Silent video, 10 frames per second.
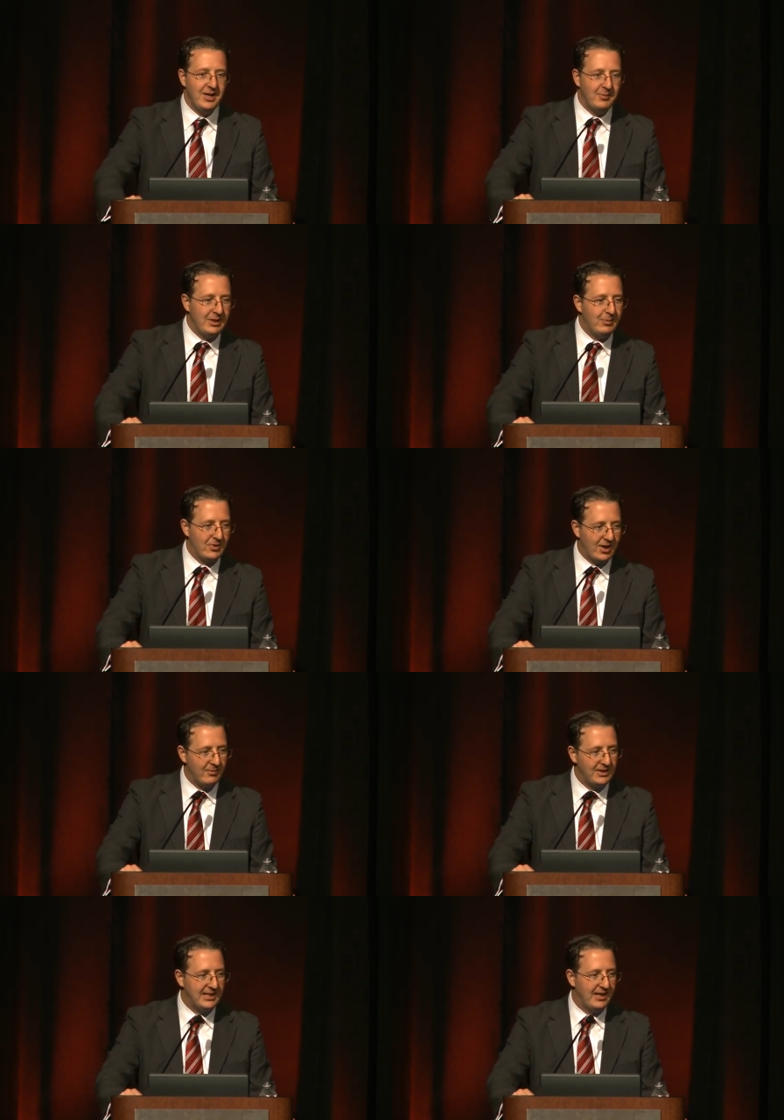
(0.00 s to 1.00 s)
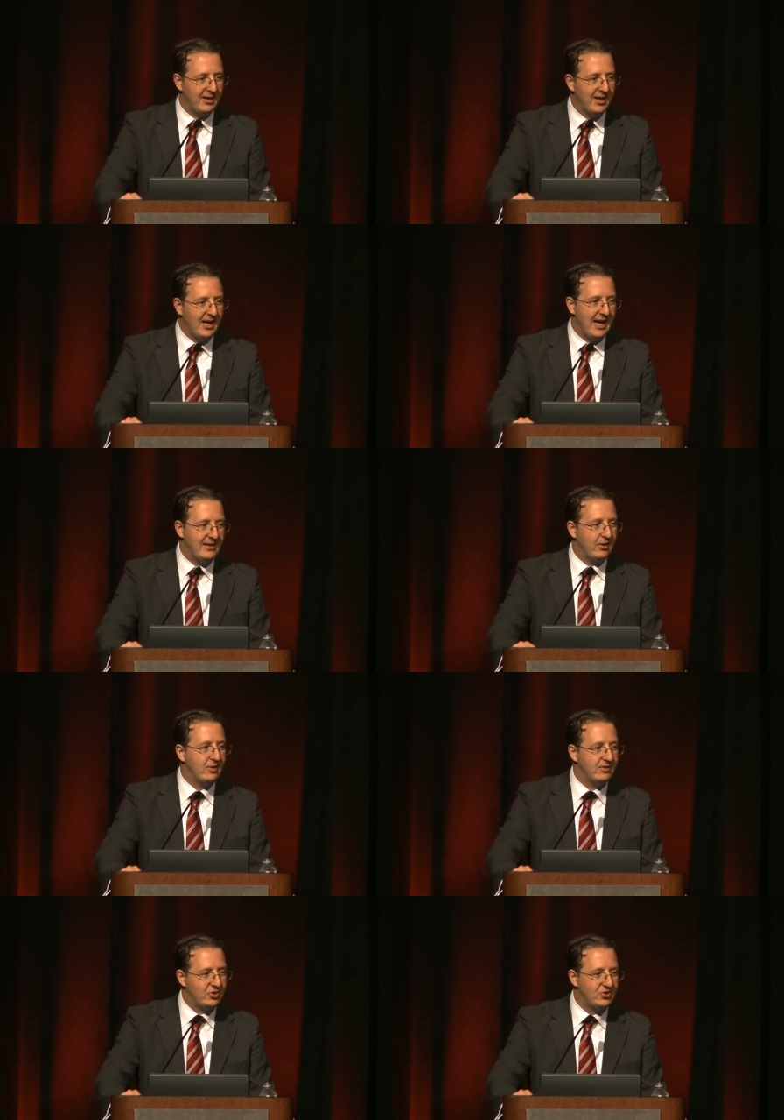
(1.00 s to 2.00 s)
people come in there and
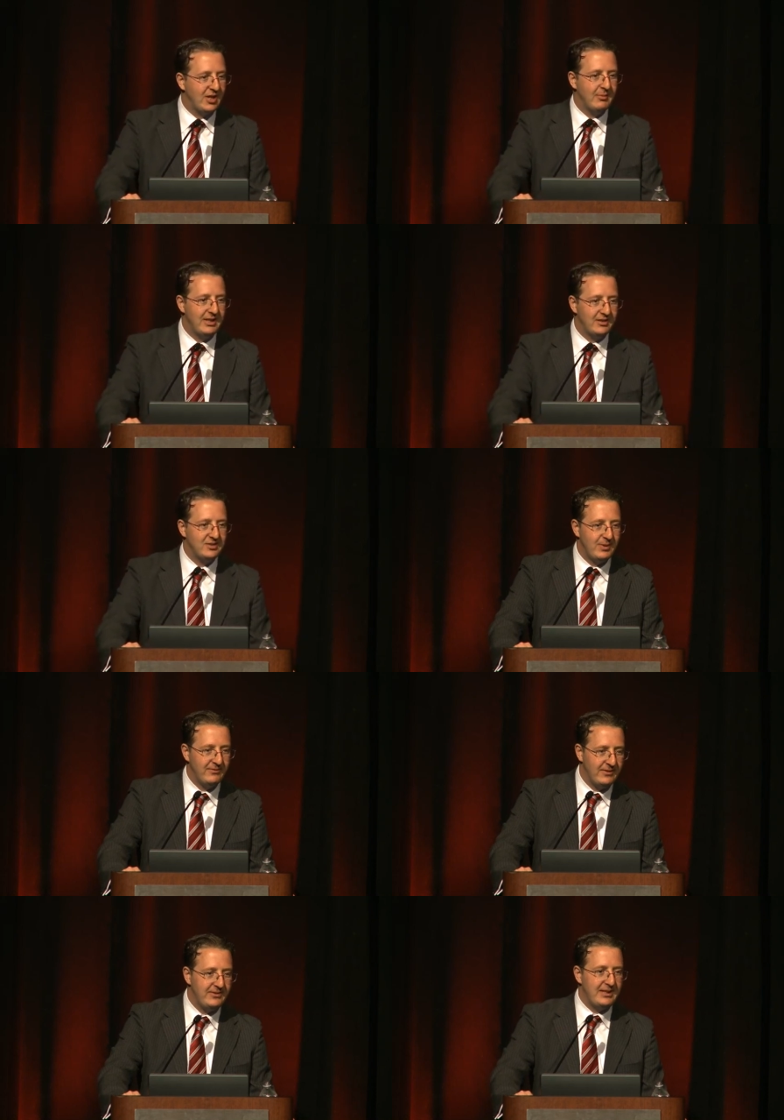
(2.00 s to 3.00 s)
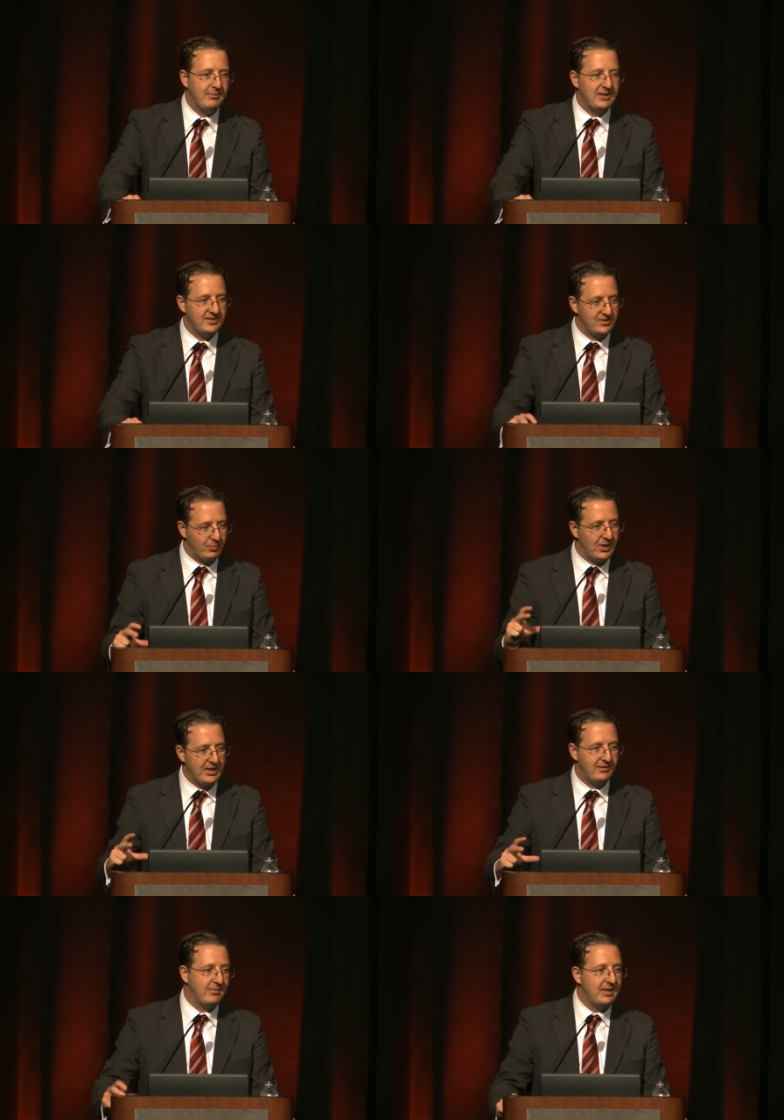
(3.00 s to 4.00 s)
they'll just come in there and spend 15 minutes
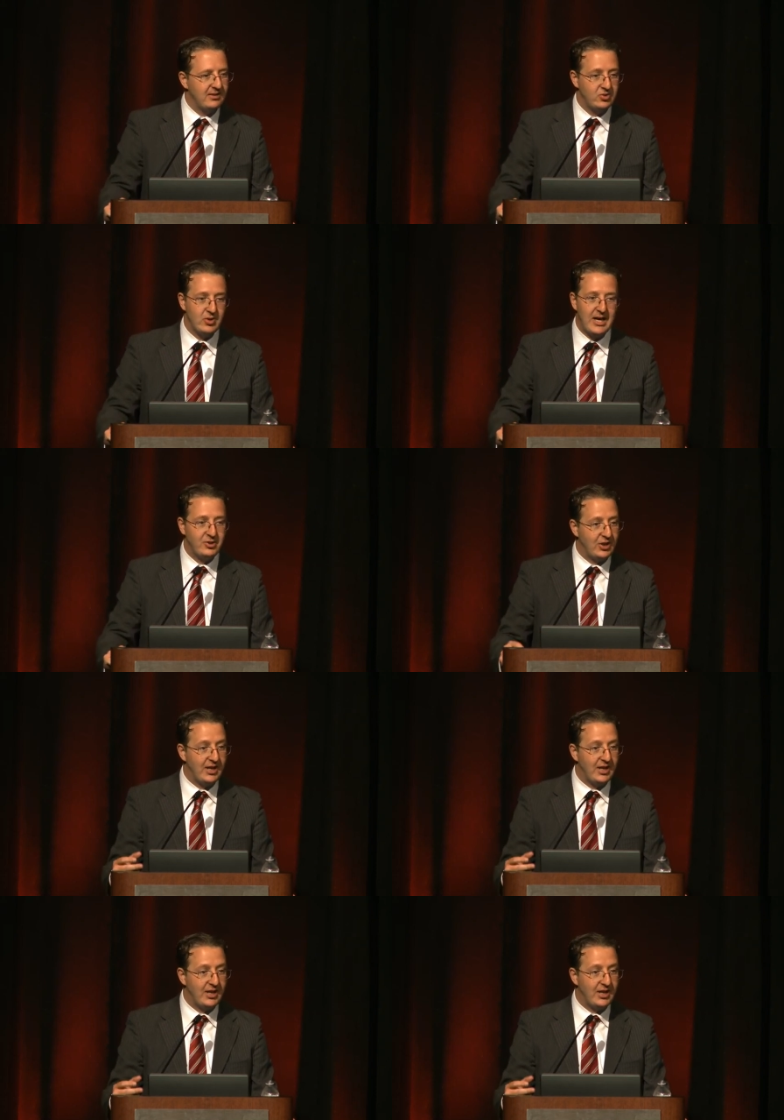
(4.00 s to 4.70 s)
explaining to me their strategy.